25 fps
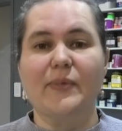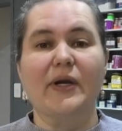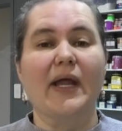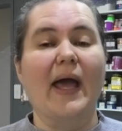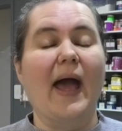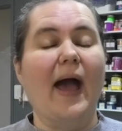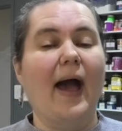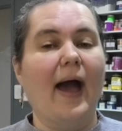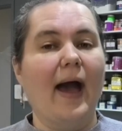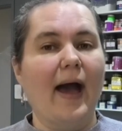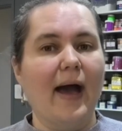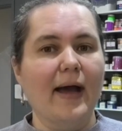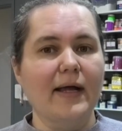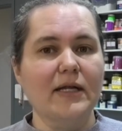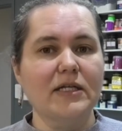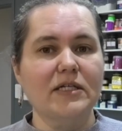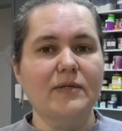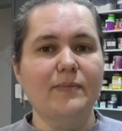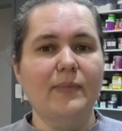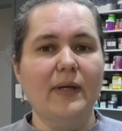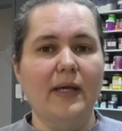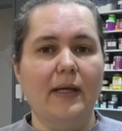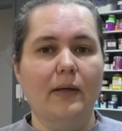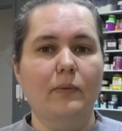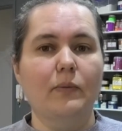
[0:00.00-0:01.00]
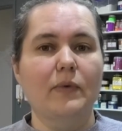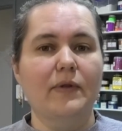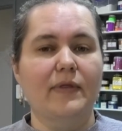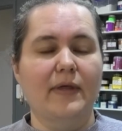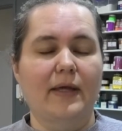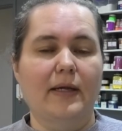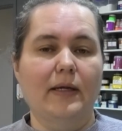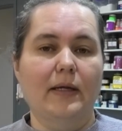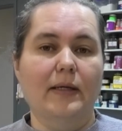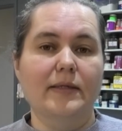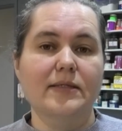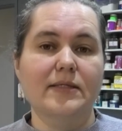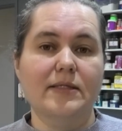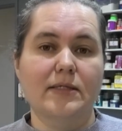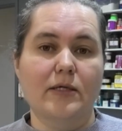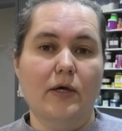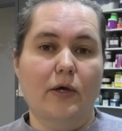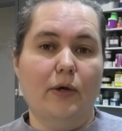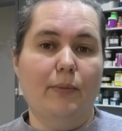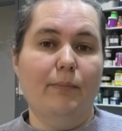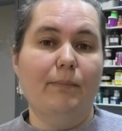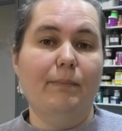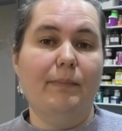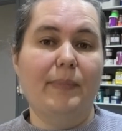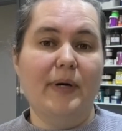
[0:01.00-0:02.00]
but it had to be within a
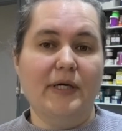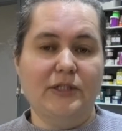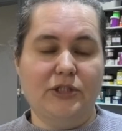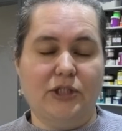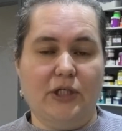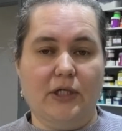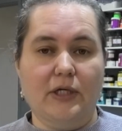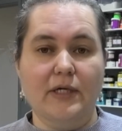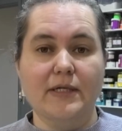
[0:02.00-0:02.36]
certain budget